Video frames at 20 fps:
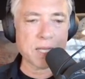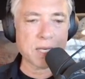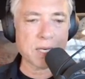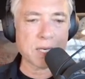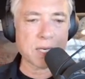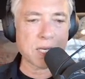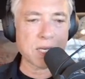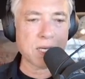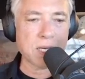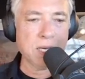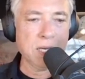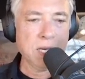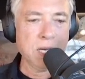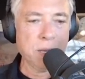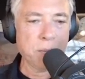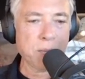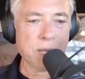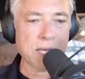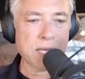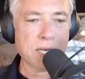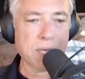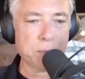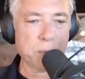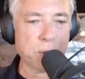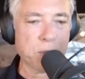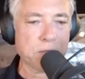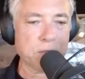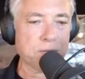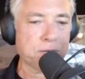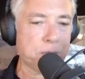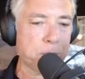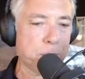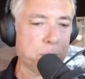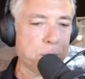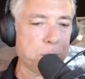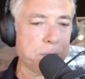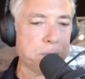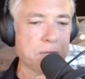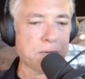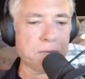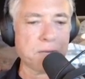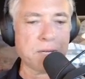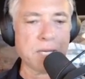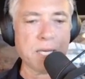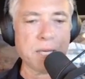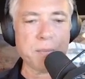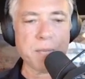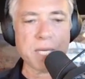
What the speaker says: that Plato purposefully